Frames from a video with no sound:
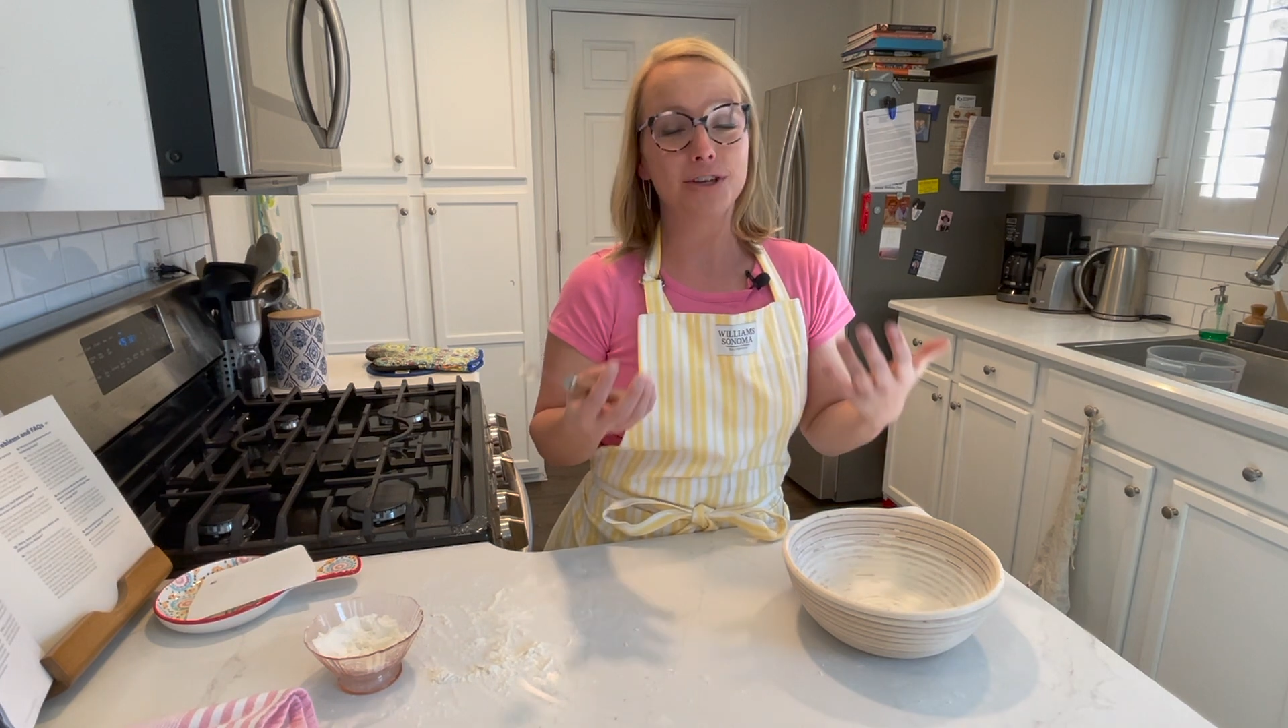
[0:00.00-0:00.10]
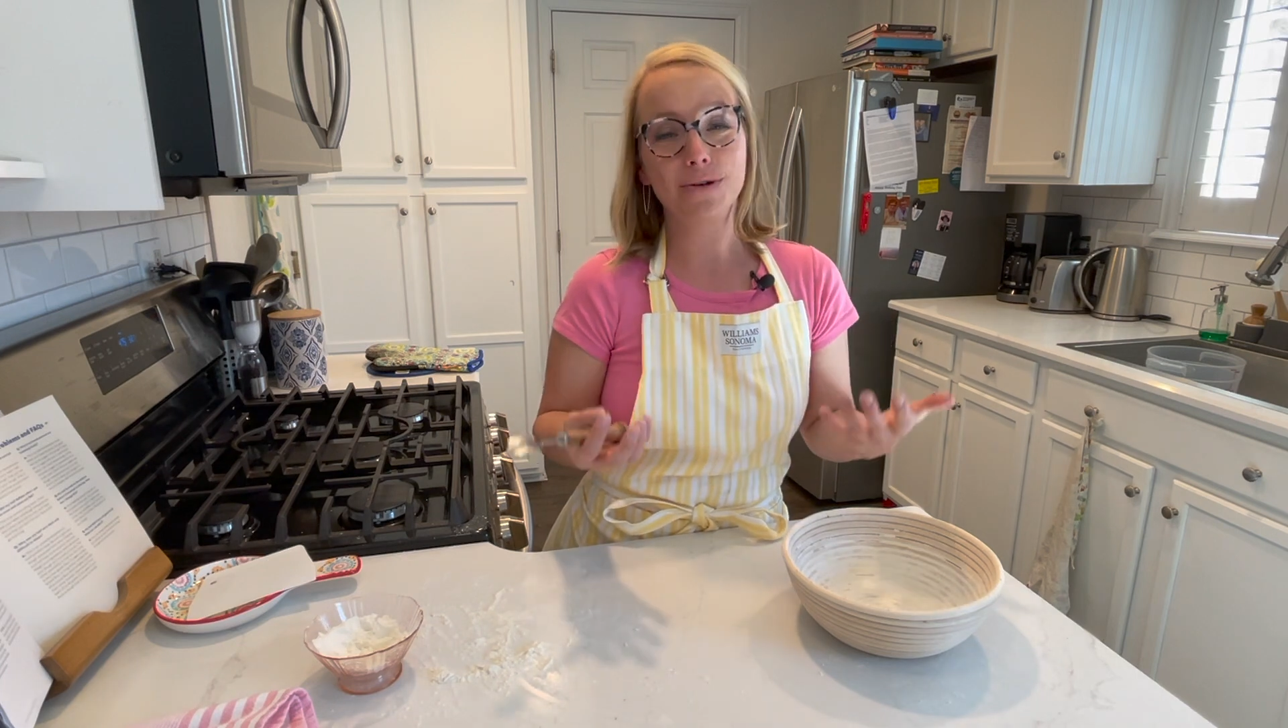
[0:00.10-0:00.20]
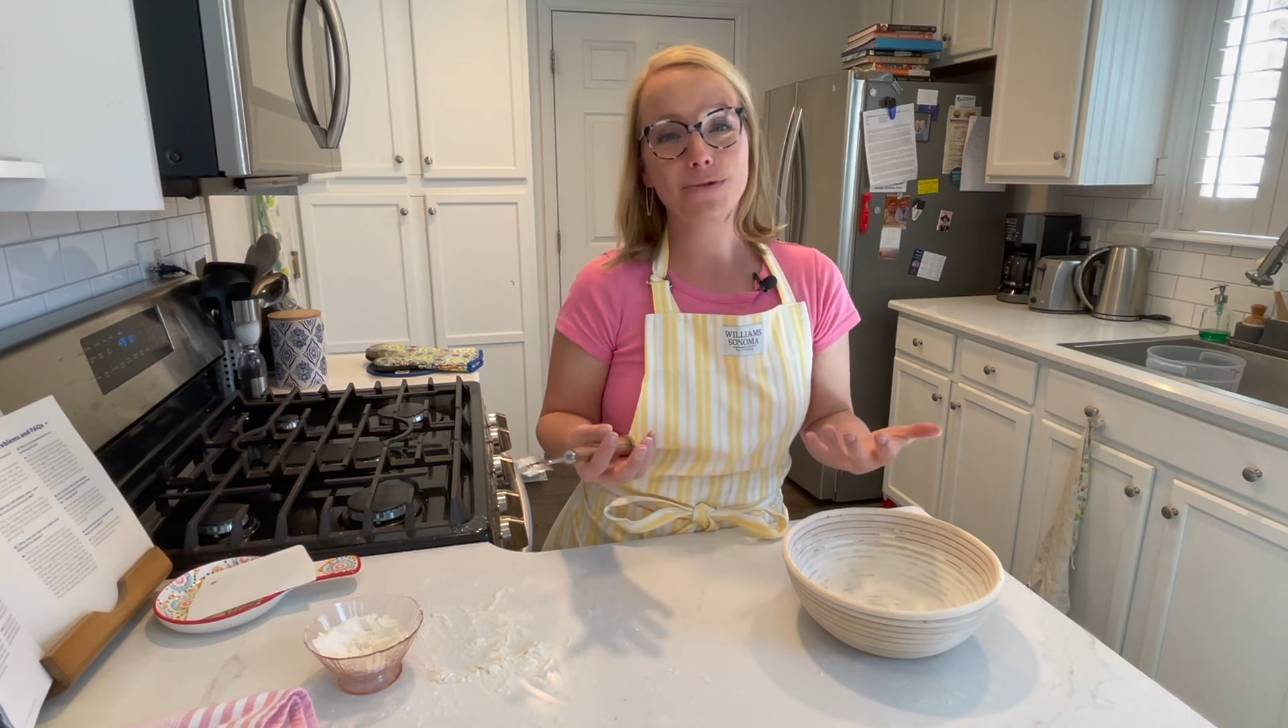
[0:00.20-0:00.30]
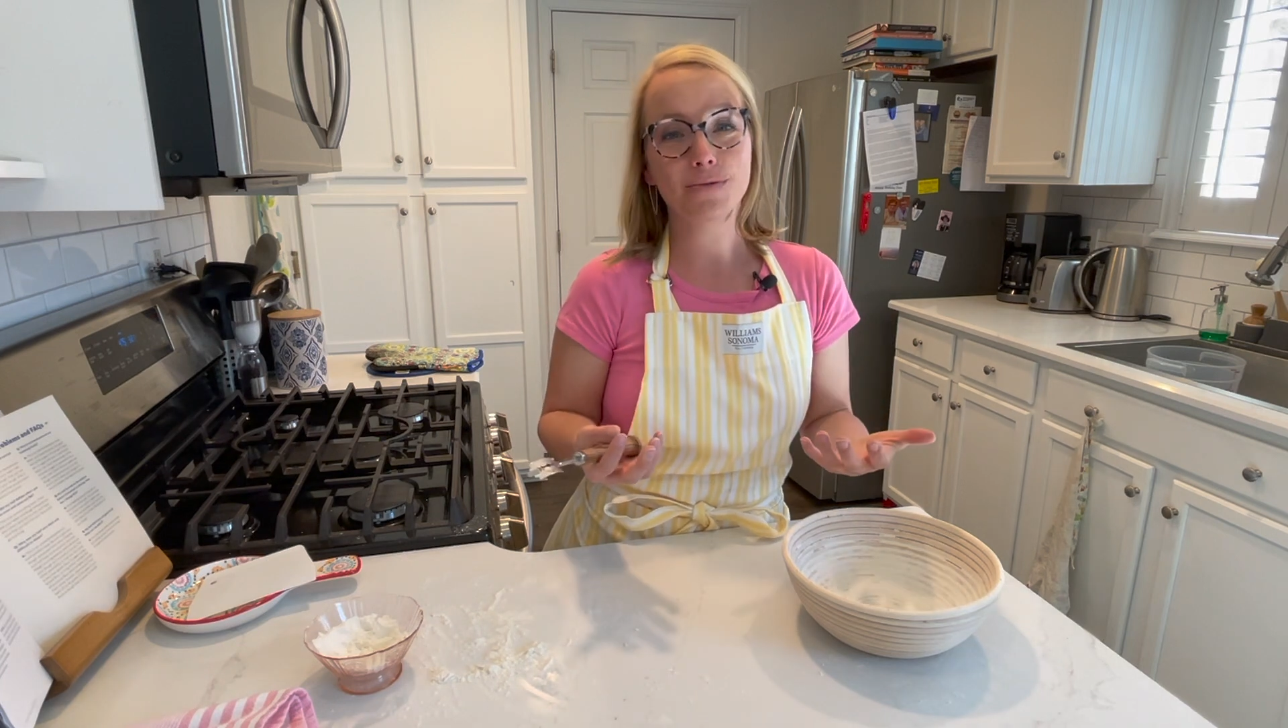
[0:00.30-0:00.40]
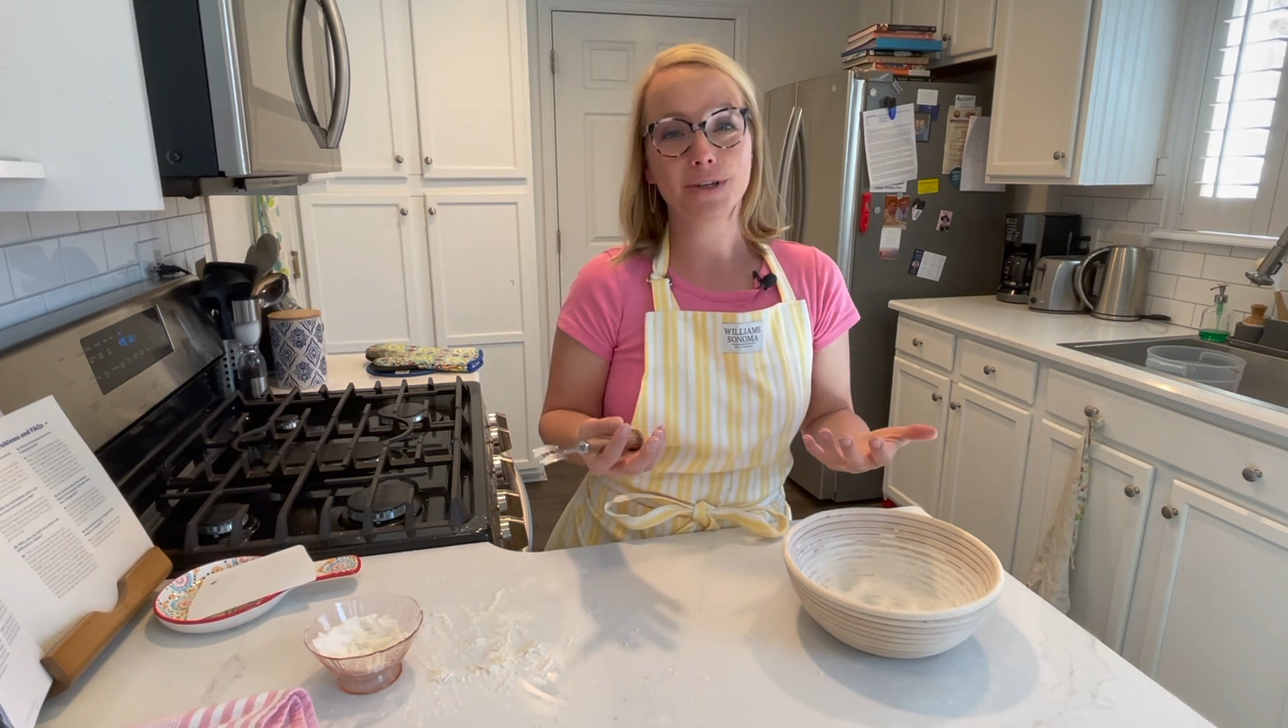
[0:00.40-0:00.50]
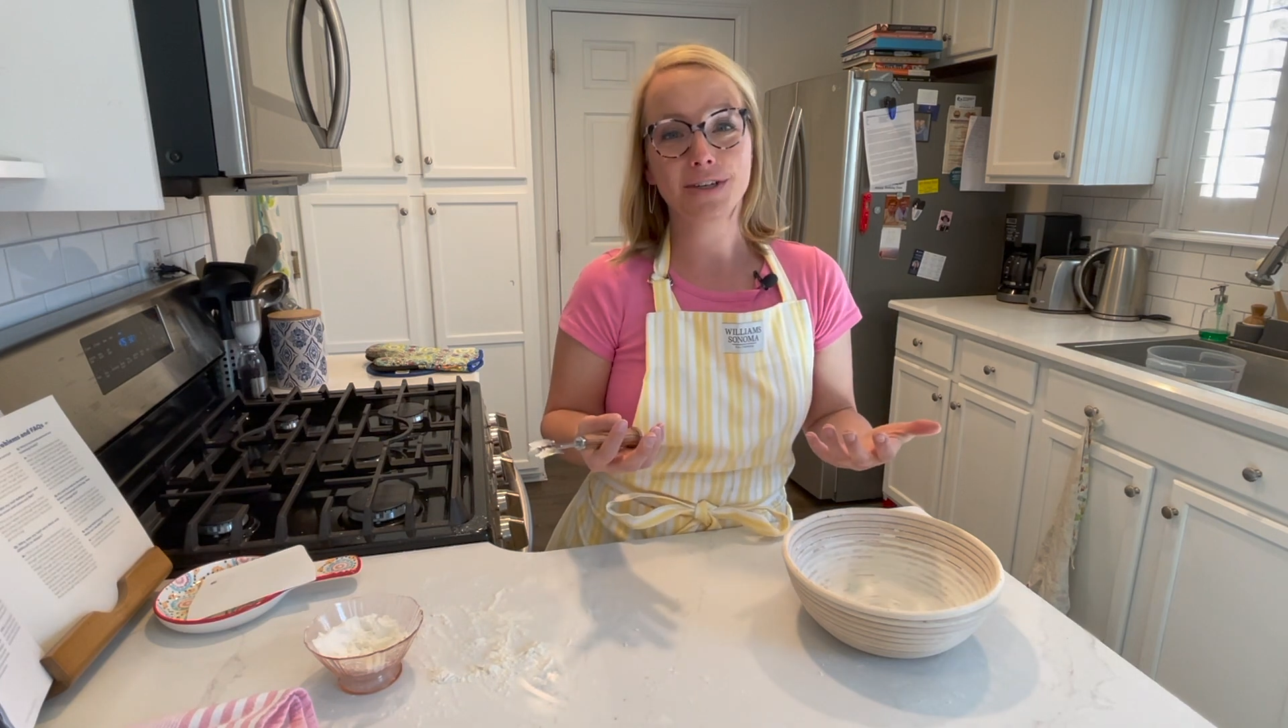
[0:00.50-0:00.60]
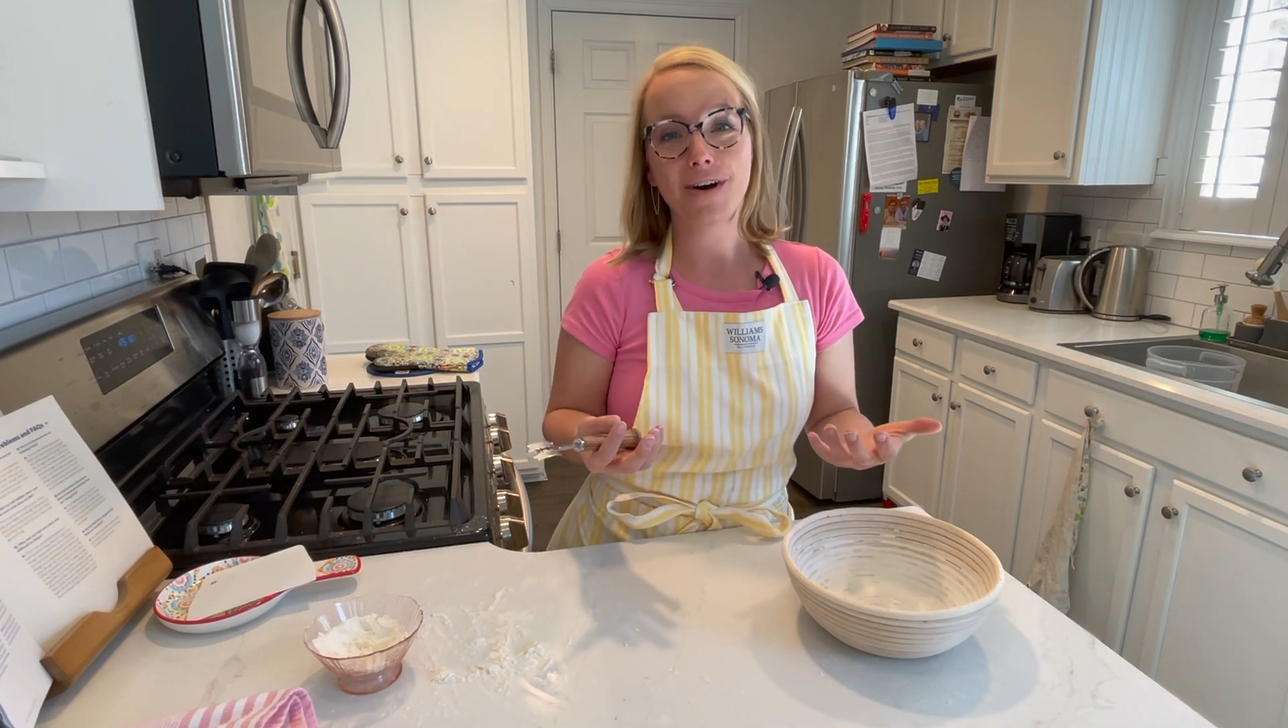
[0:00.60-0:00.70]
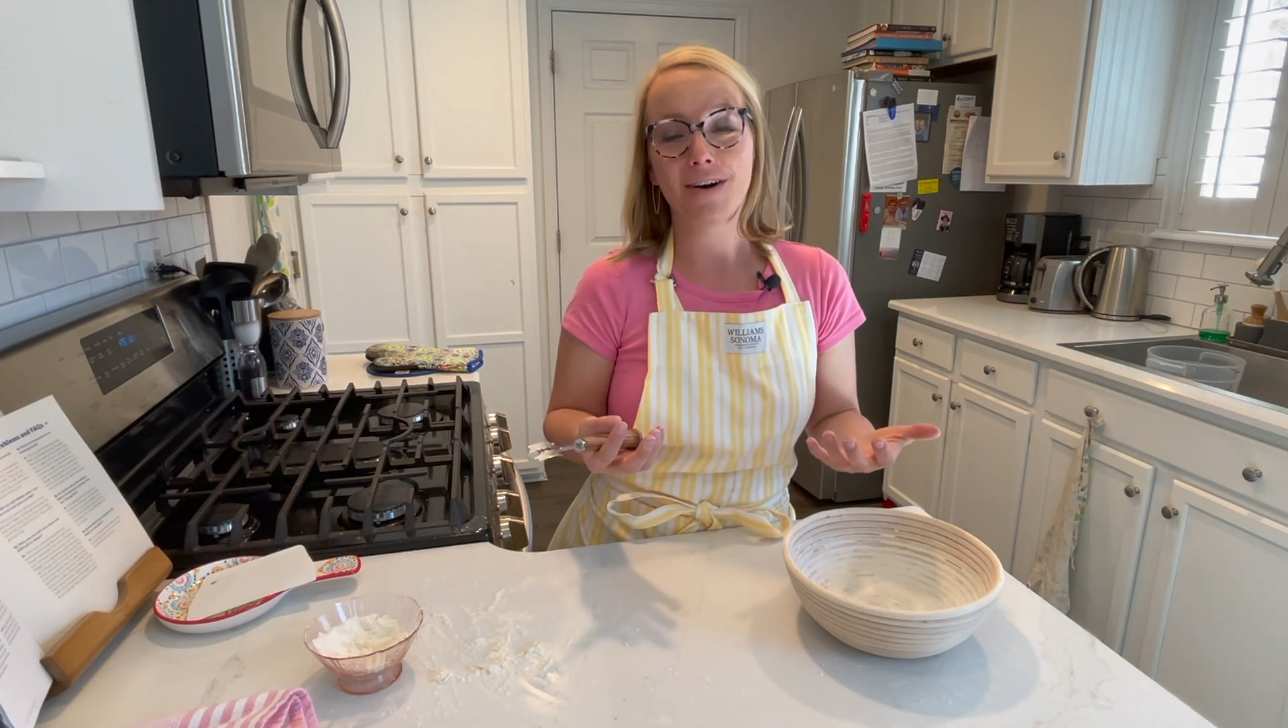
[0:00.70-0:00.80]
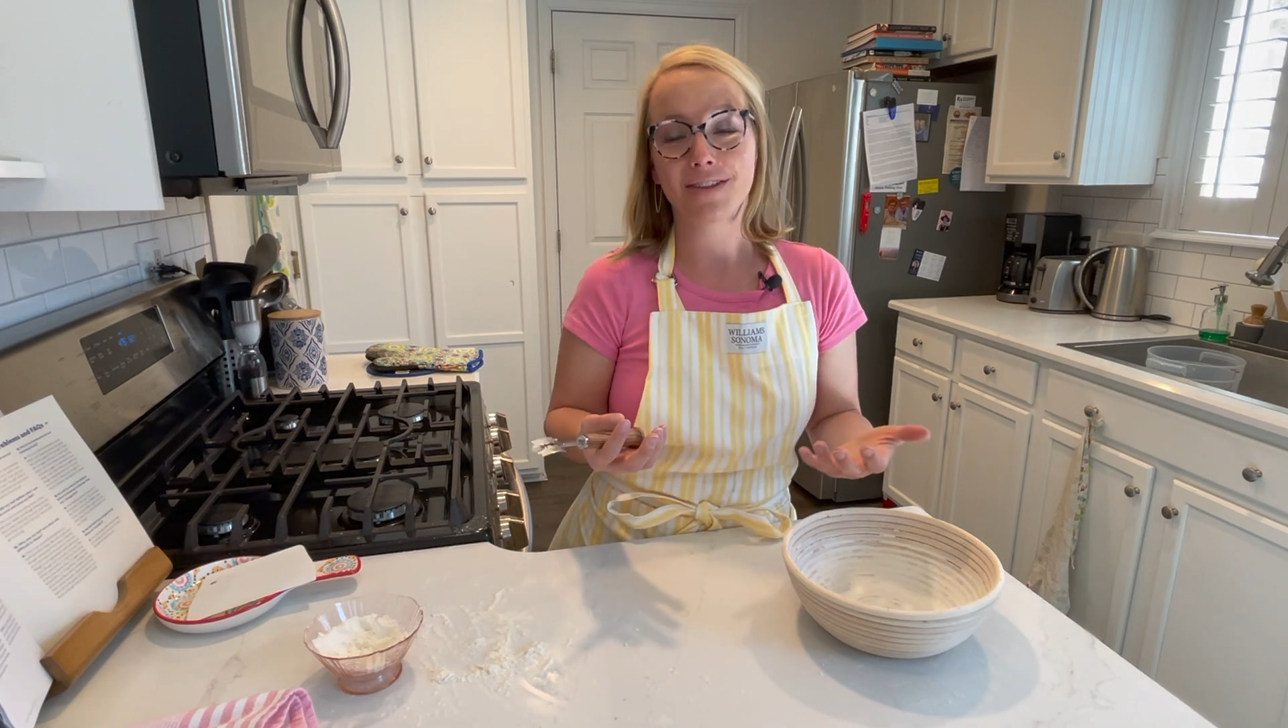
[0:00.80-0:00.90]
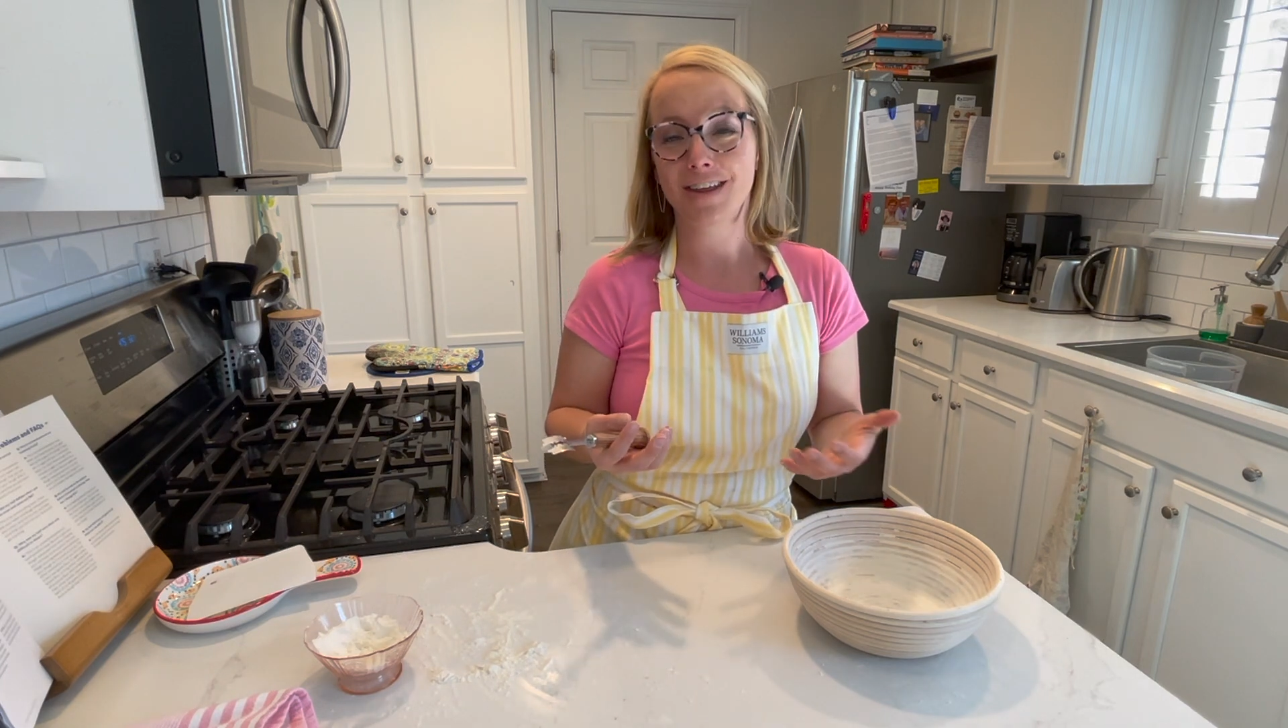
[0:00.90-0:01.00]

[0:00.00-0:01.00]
use one at all.